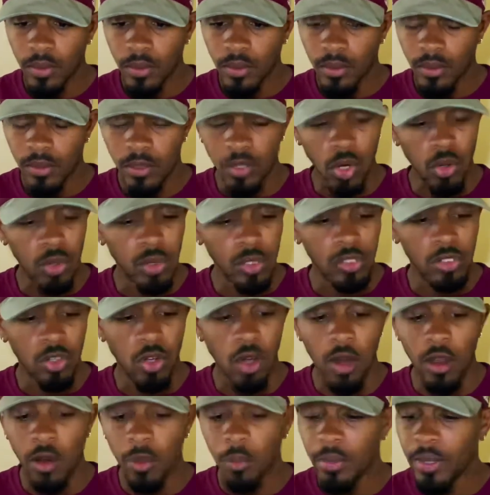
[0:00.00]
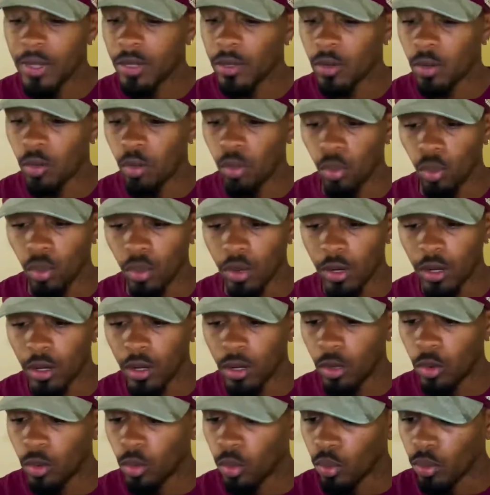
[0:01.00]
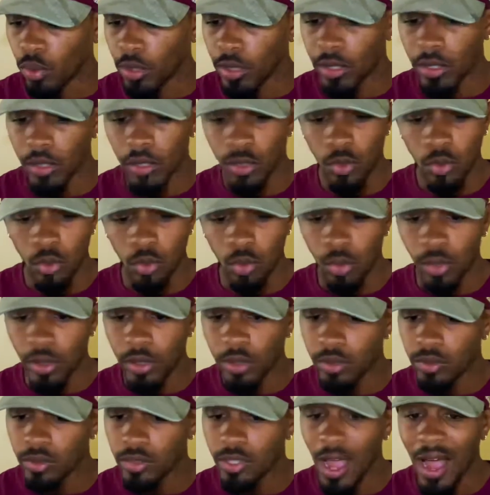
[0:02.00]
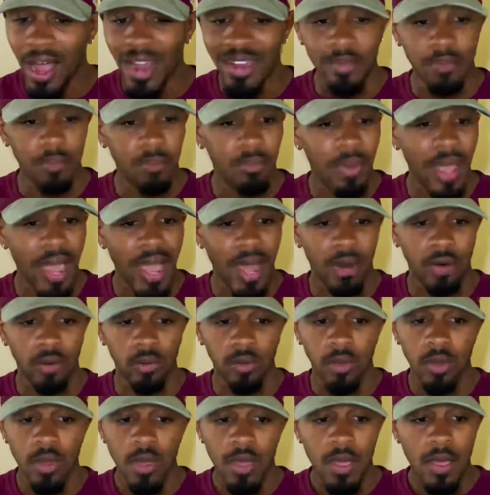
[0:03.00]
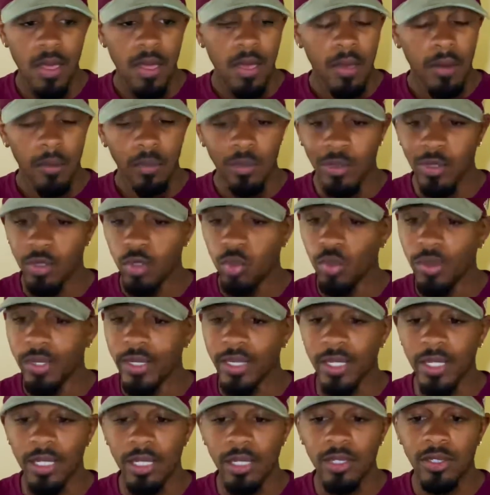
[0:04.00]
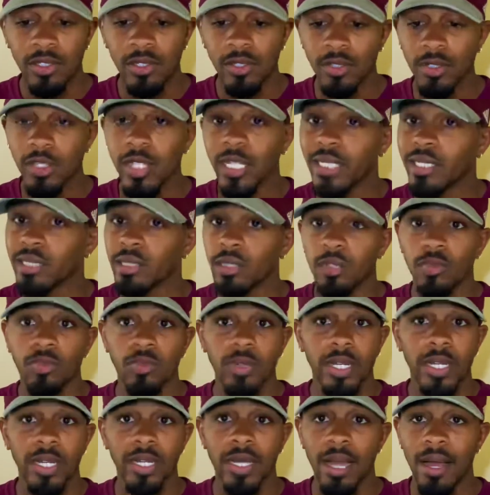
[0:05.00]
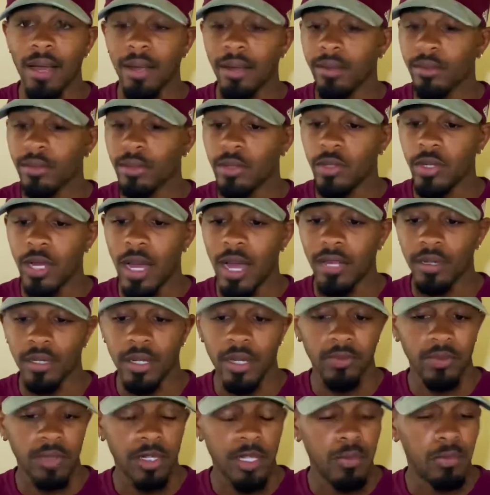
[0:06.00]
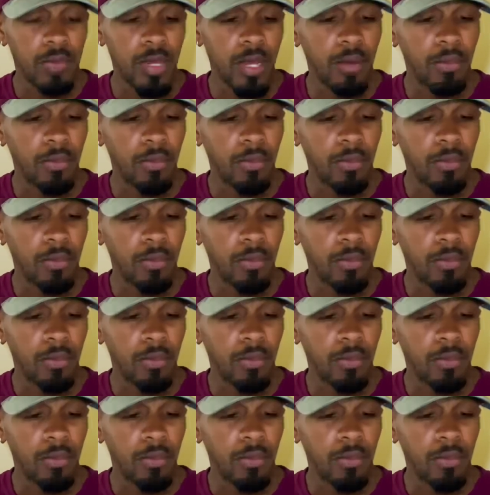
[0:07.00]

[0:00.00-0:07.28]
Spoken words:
So it's going to be a real tight battle between us and Texas for that guy. You guys have to keep that in